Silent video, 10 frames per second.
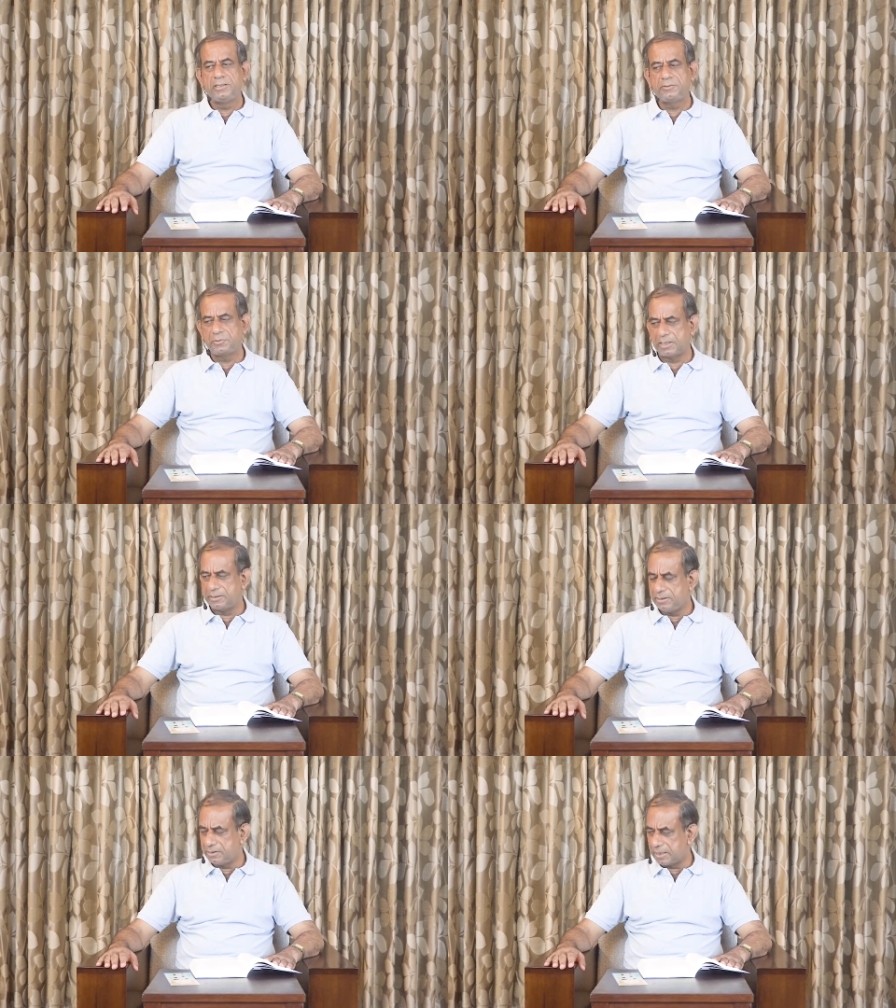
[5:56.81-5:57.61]
This was,
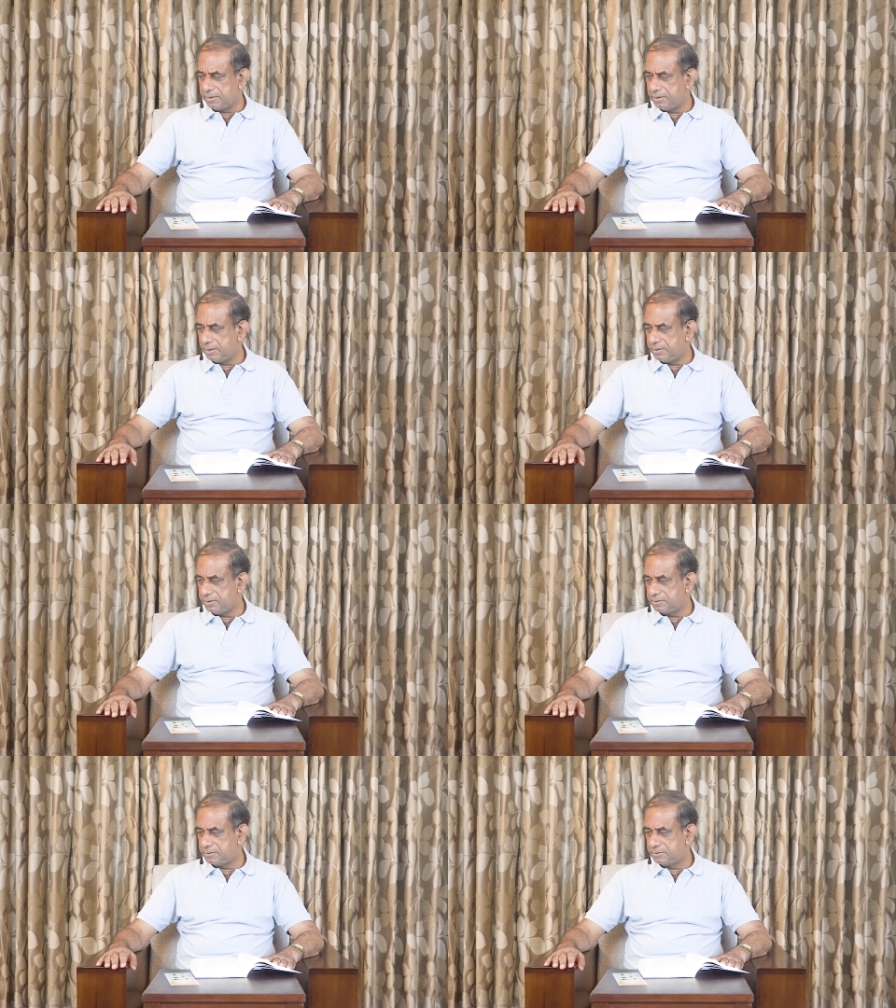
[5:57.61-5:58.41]
I think,
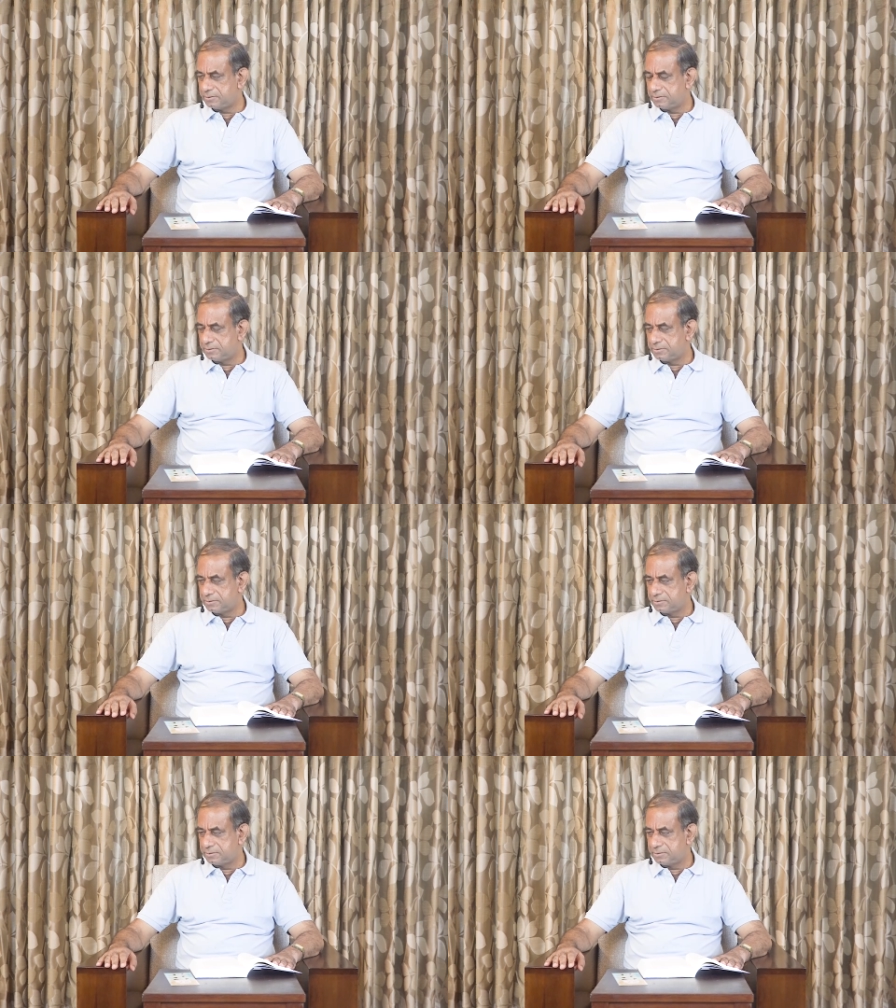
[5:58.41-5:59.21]

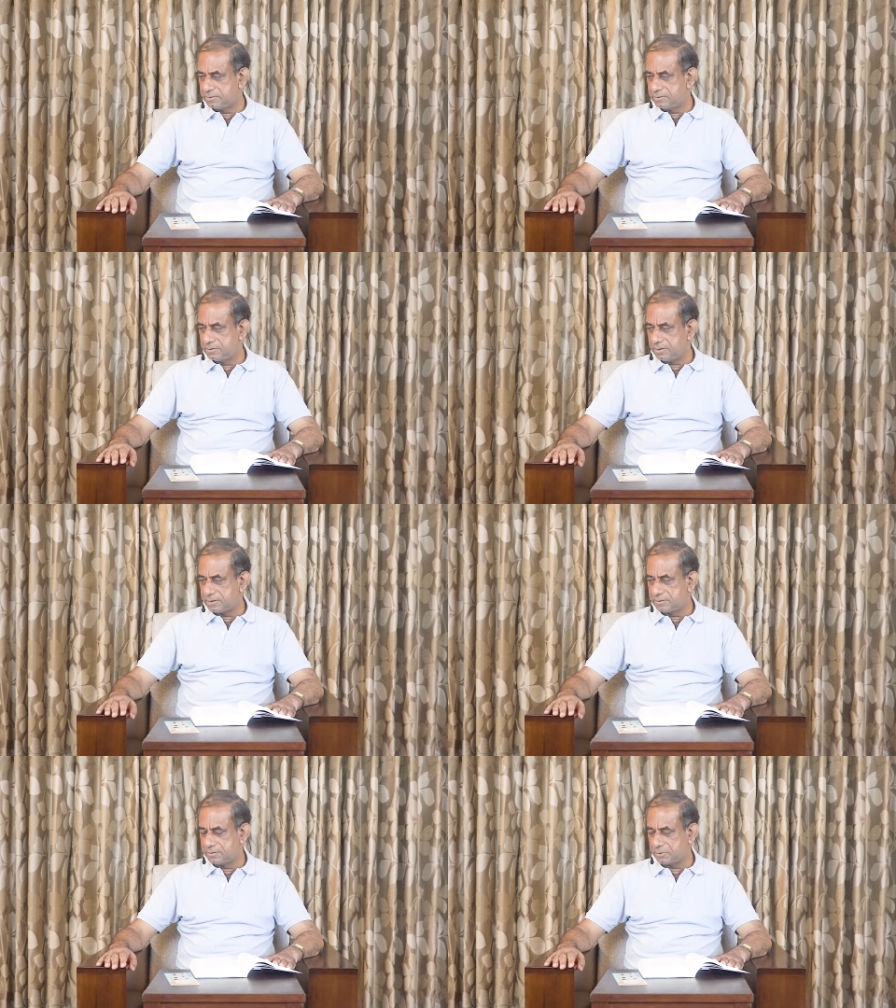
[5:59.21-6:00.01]

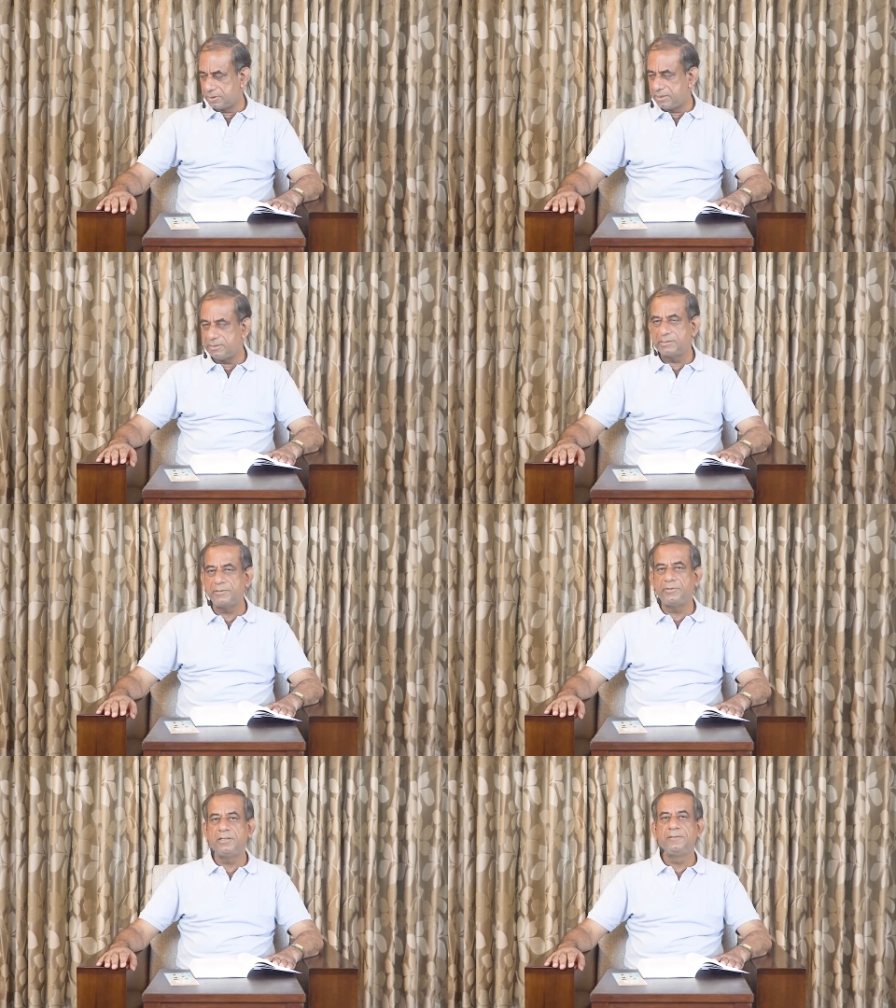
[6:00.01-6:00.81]
1986 or
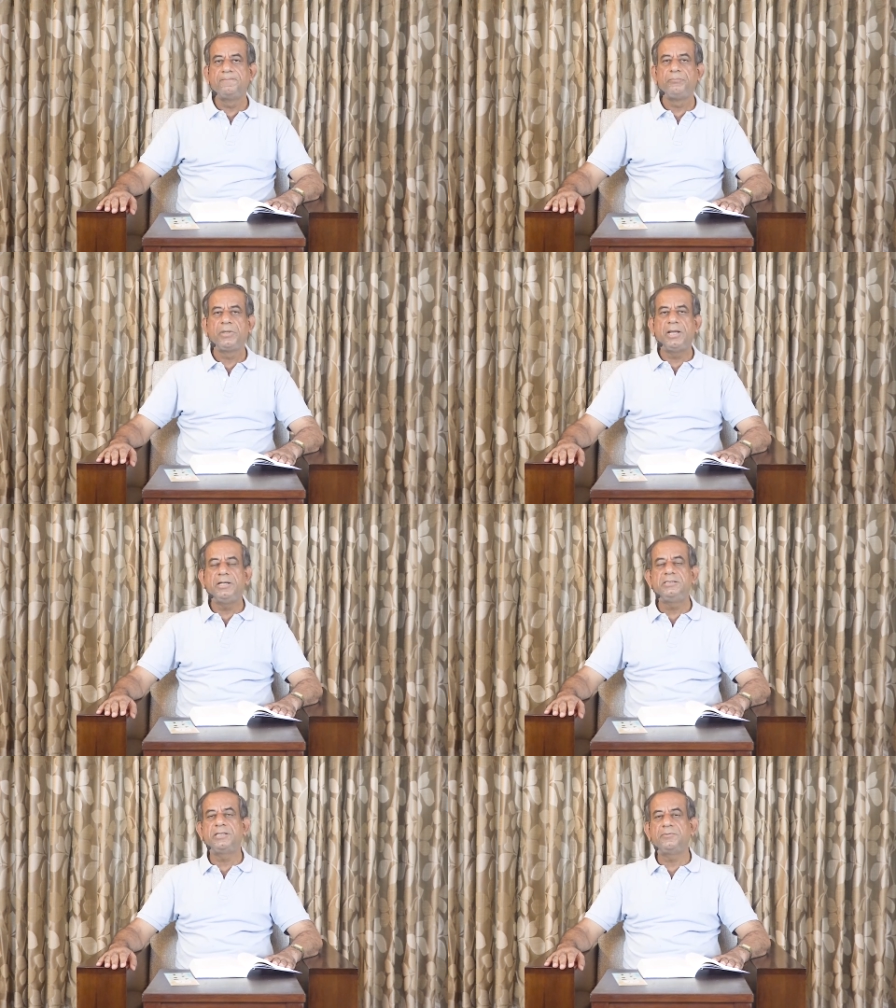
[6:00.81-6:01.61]
87,
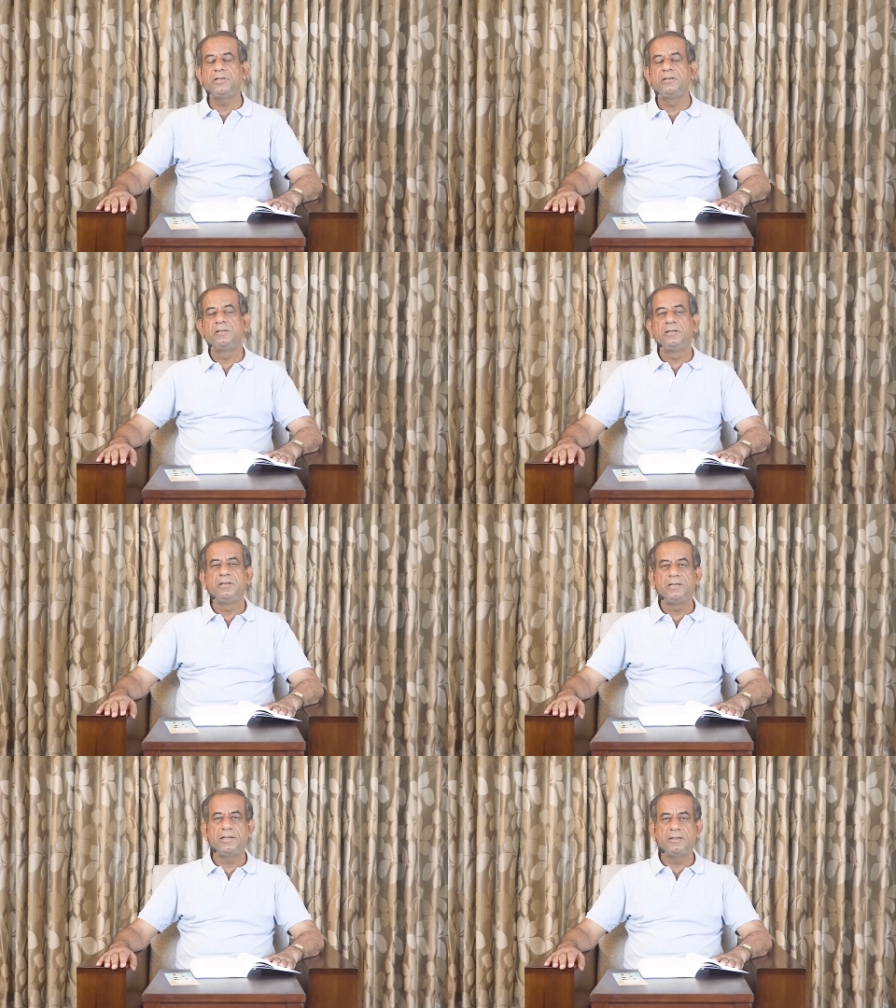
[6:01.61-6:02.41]
87.
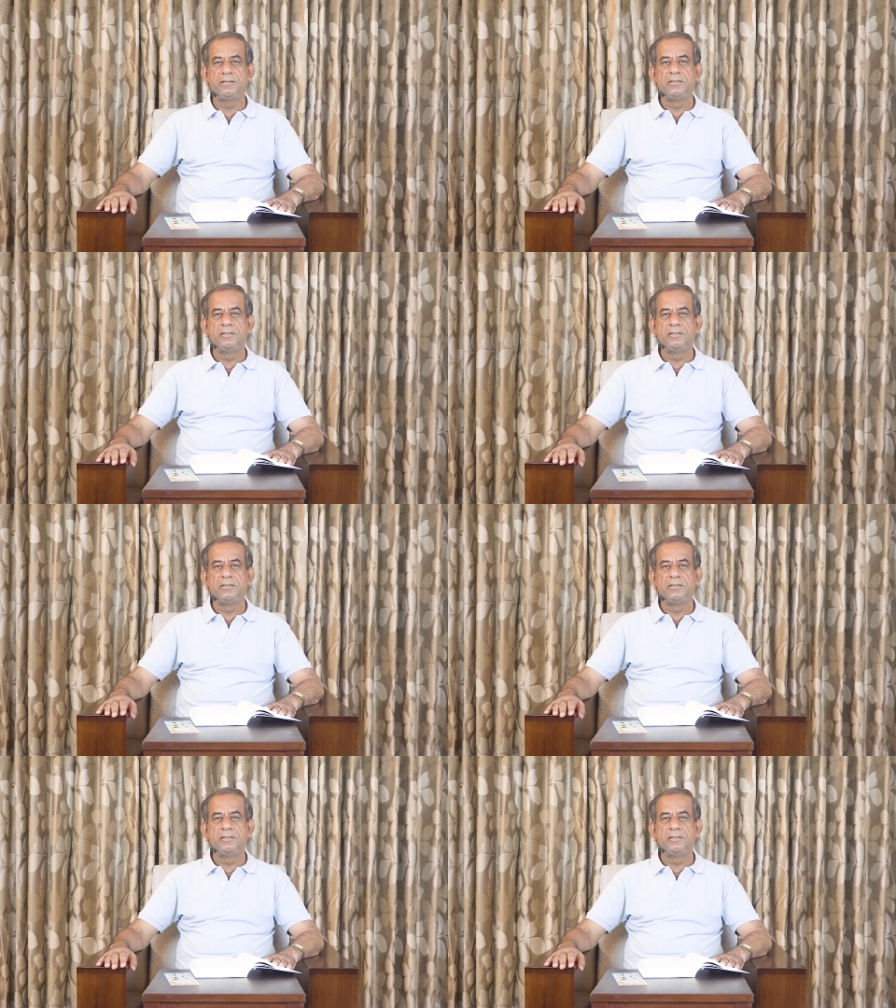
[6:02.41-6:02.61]
Yeah.